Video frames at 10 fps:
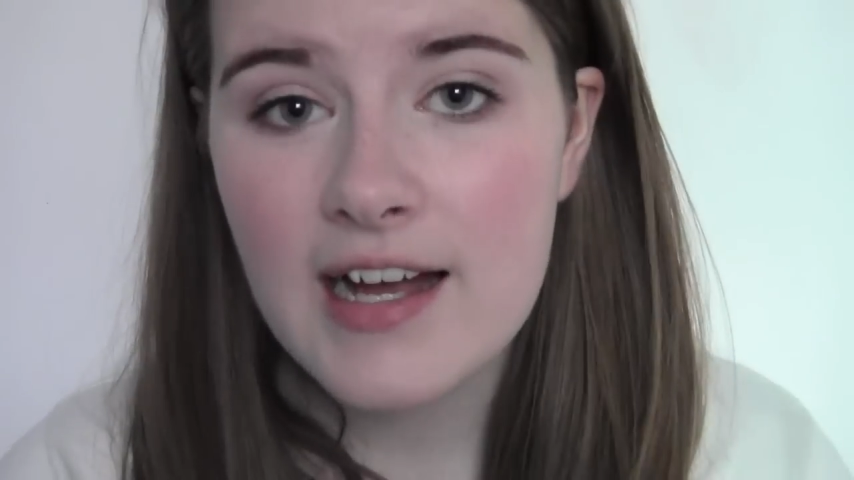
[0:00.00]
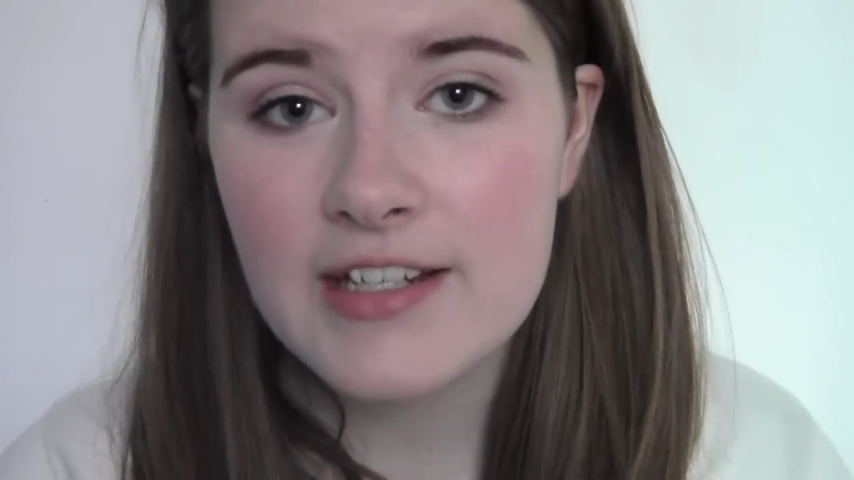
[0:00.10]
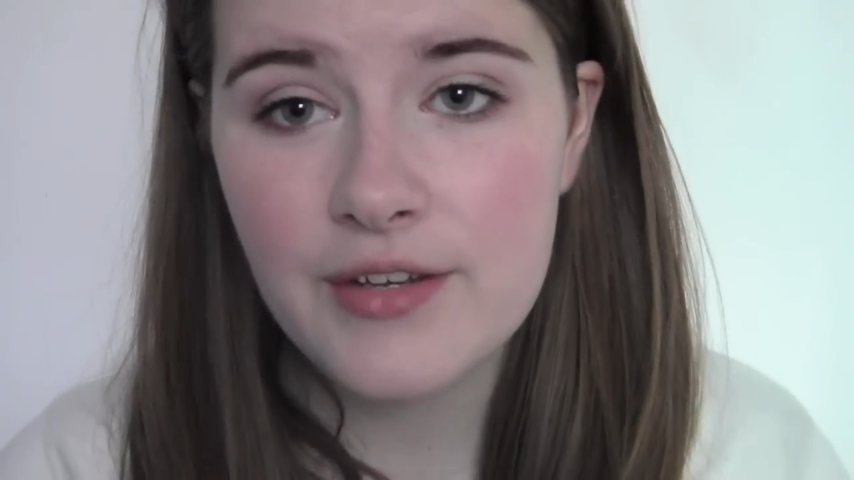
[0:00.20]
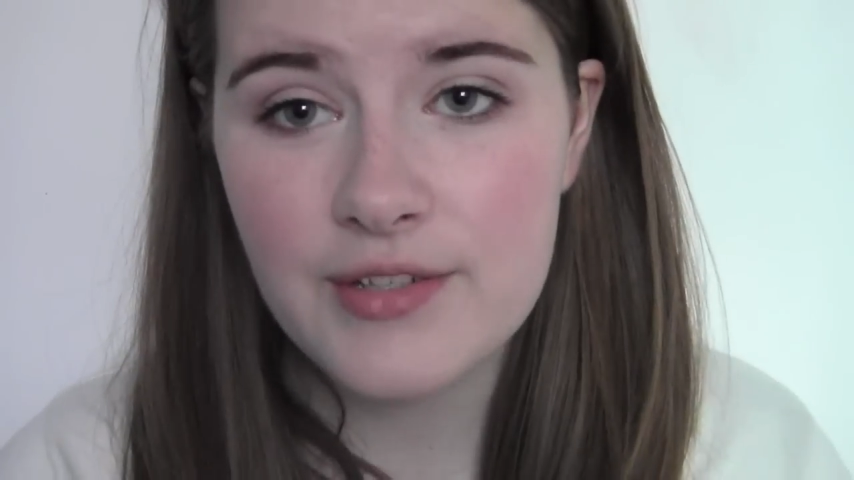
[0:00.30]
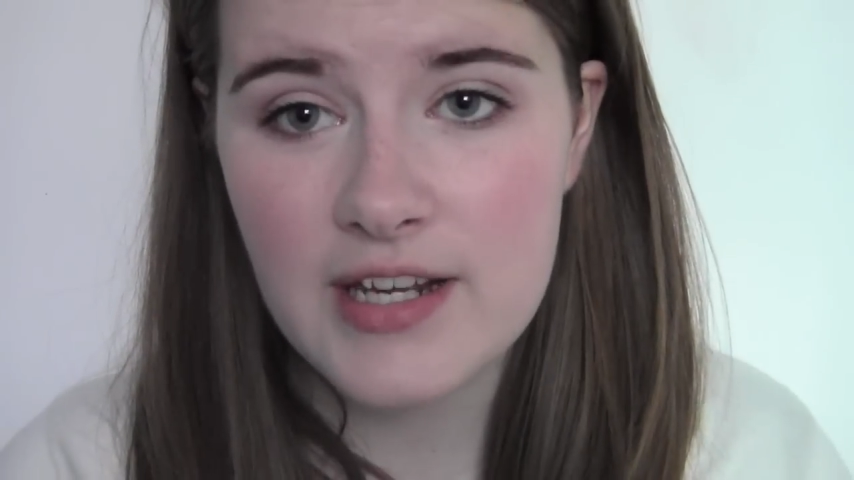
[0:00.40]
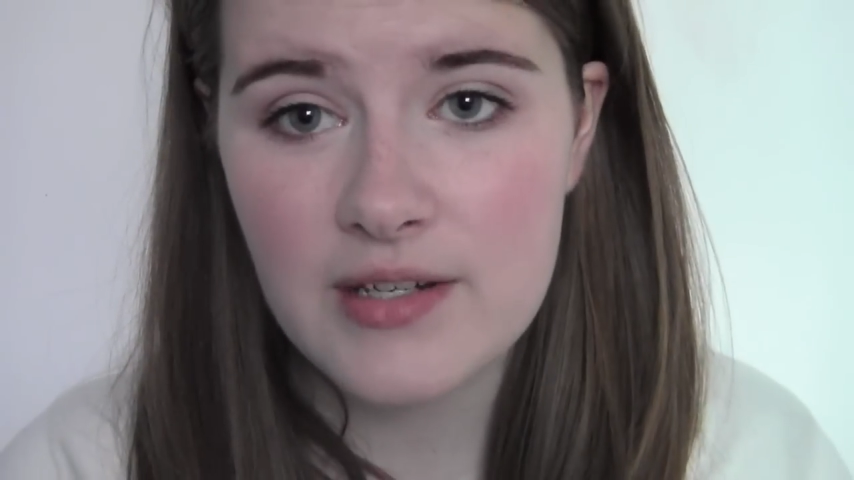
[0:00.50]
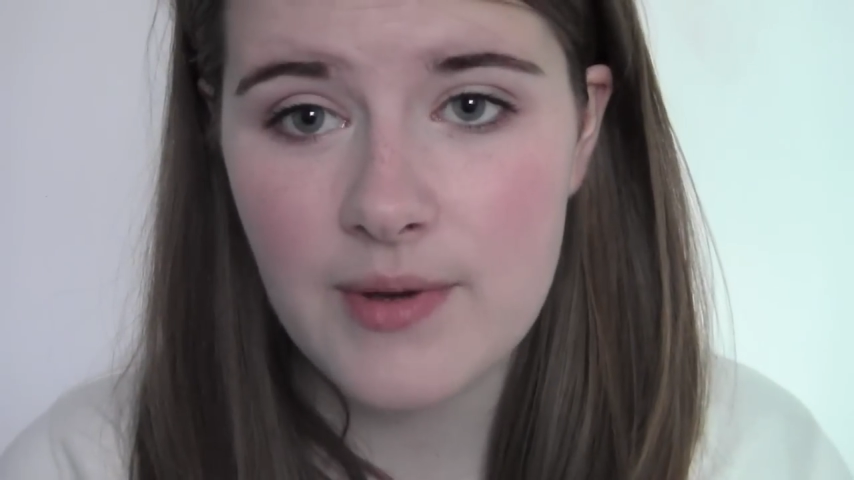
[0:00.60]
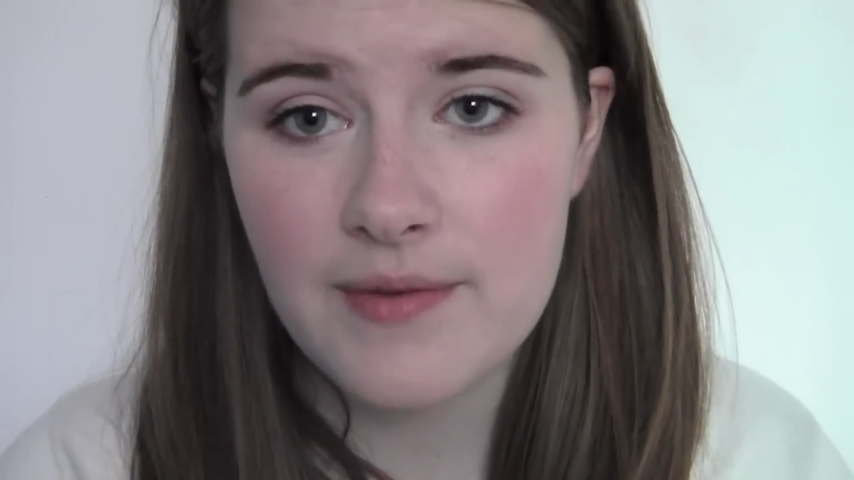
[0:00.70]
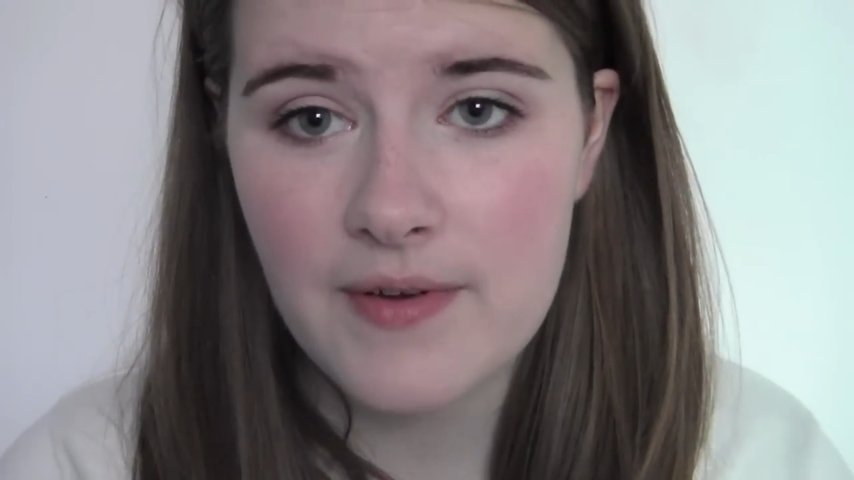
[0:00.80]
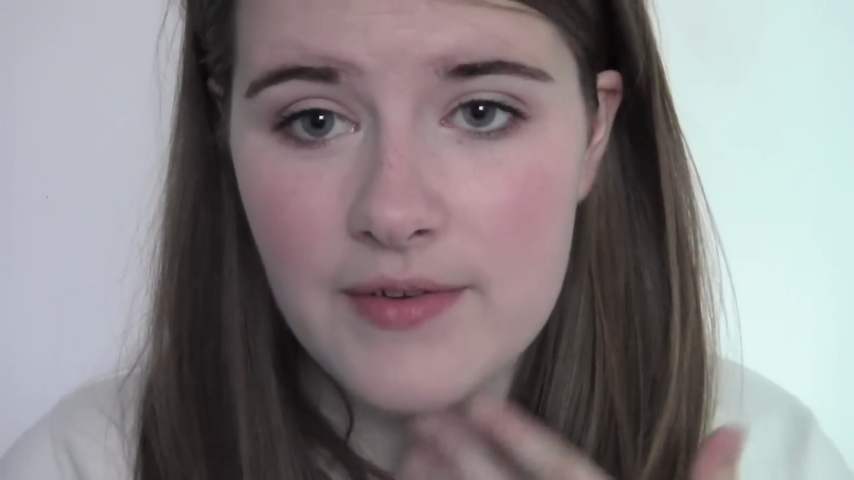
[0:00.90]
I don't tend to
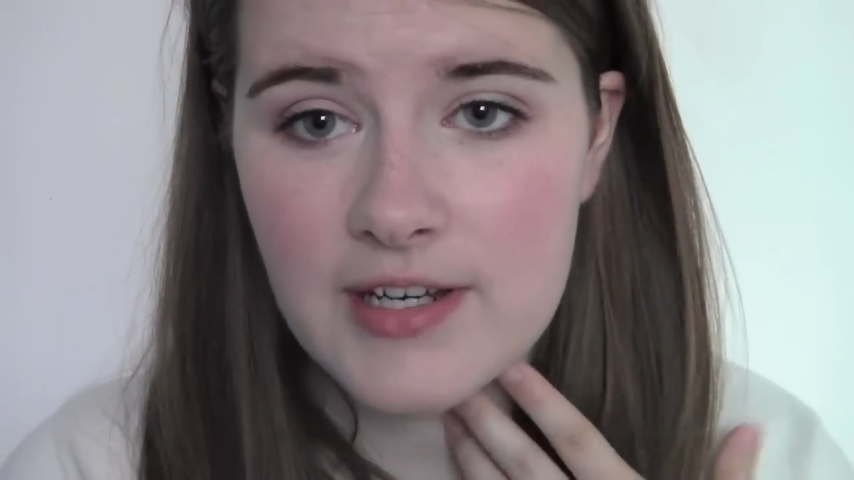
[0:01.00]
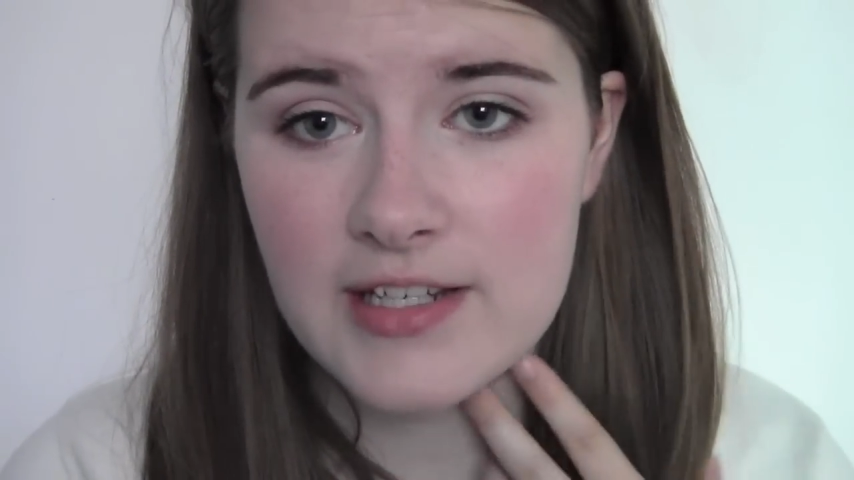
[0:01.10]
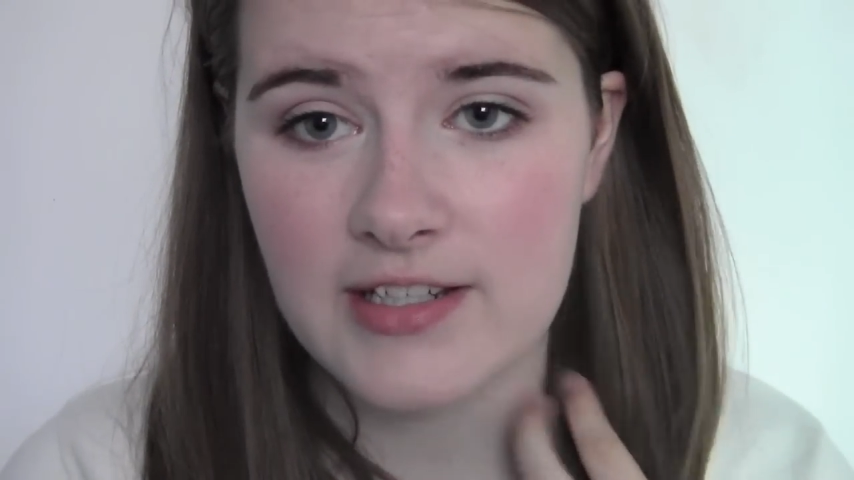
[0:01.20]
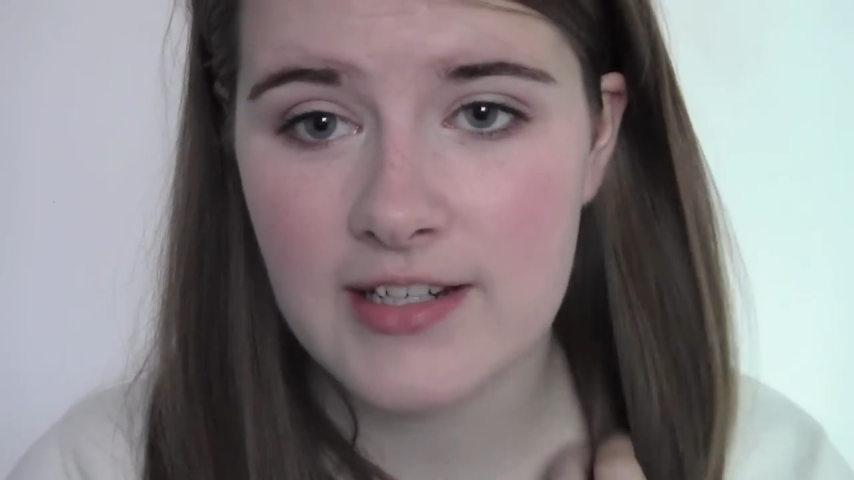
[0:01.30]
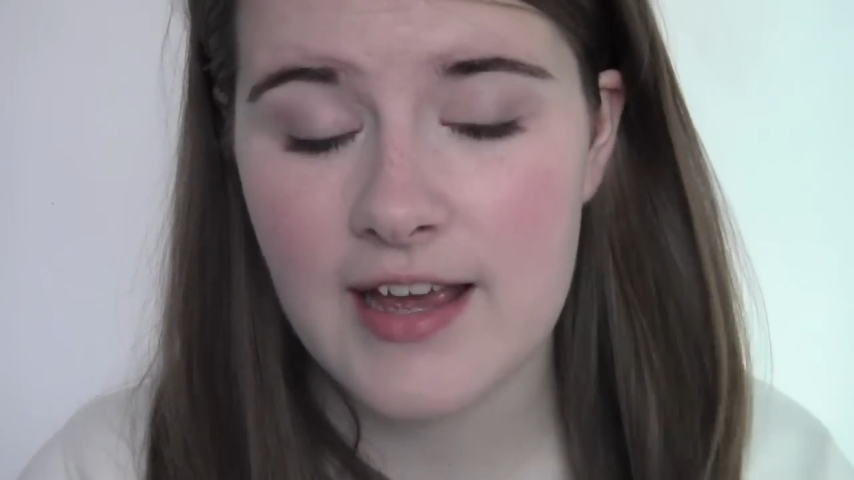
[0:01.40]
wear foundation